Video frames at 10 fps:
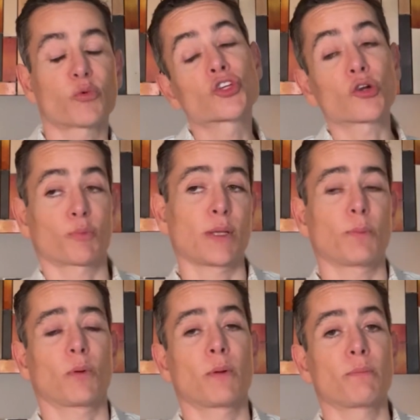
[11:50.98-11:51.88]
Certain
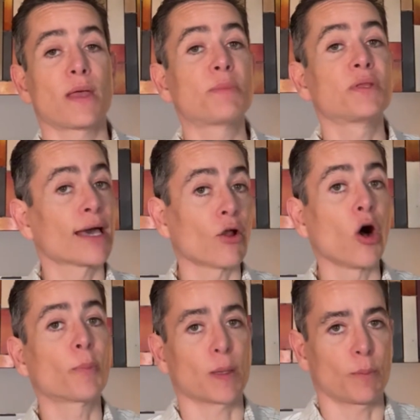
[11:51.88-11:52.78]
people, maybe not
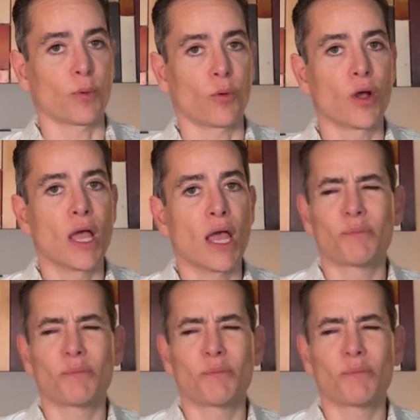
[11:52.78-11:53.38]
all people.